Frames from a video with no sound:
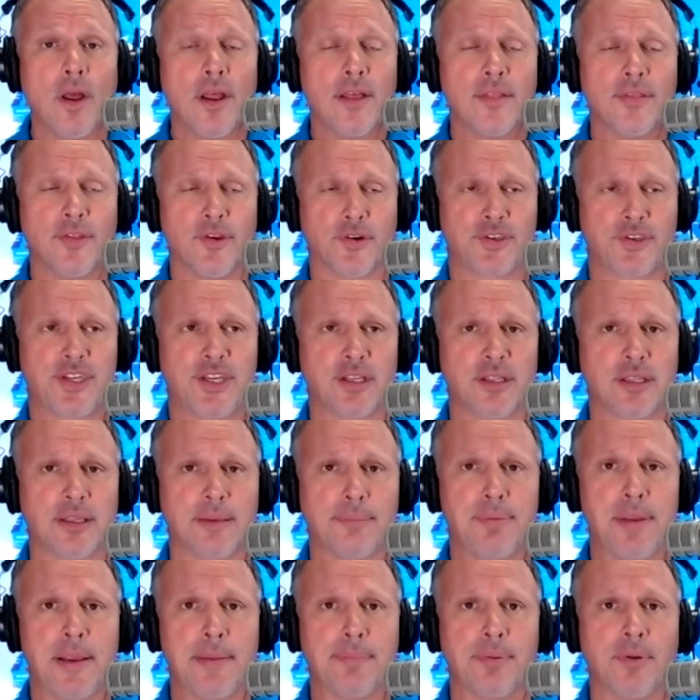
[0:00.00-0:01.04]
they're killing
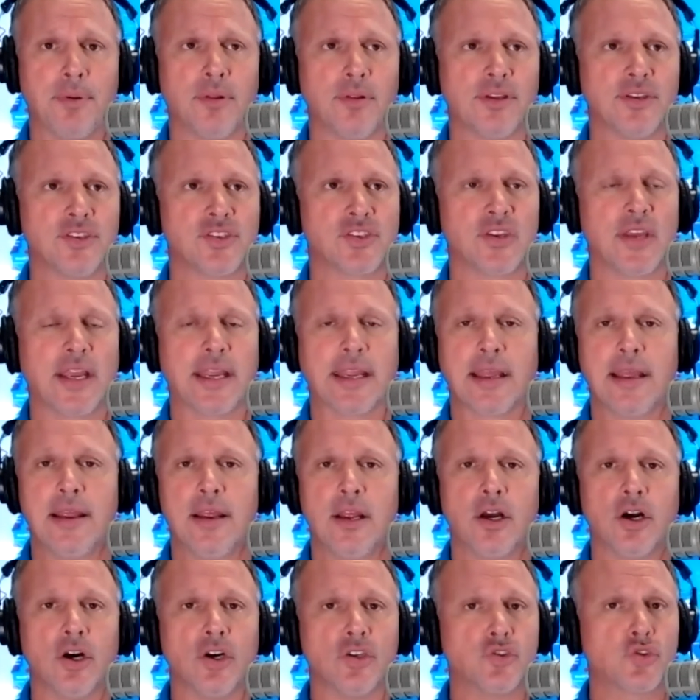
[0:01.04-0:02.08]
people is like
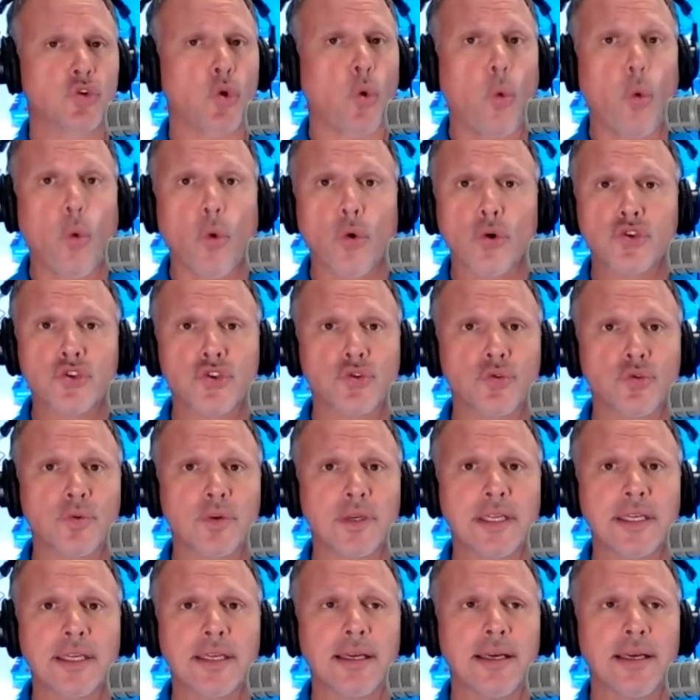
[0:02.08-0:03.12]
a
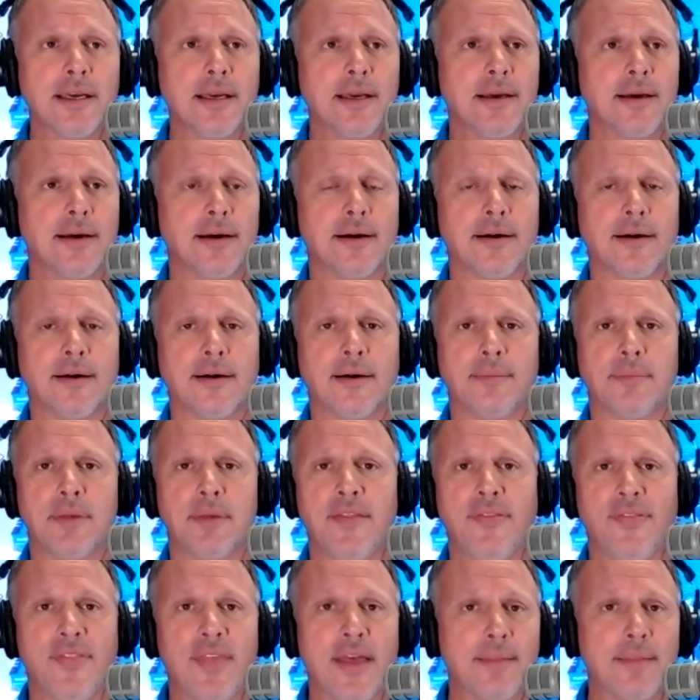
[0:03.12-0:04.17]
torturing
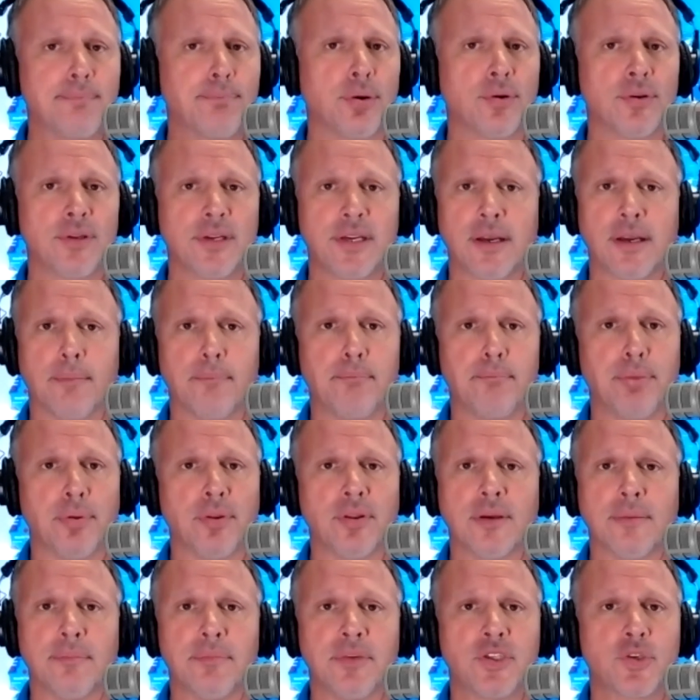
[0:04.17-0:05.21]
and then putting a
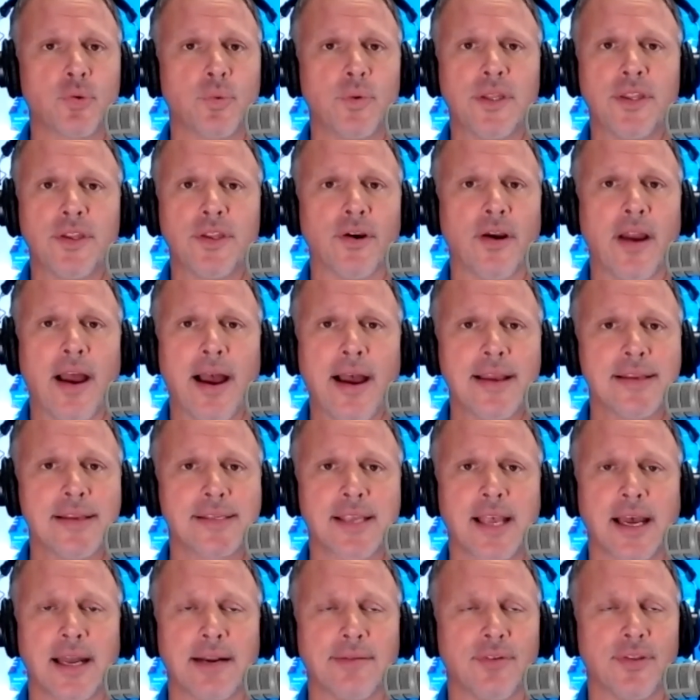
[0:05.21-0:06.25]
bullet between their
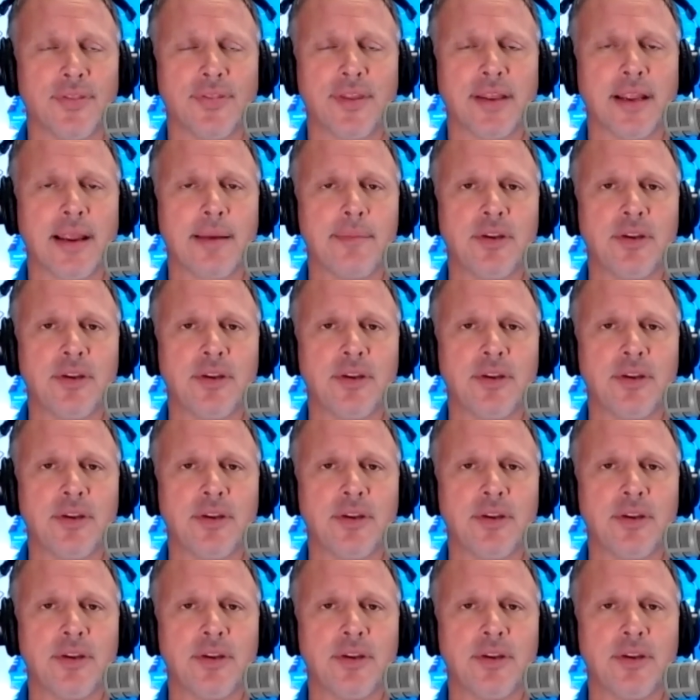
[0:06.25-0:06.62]
eyes kind of a thing.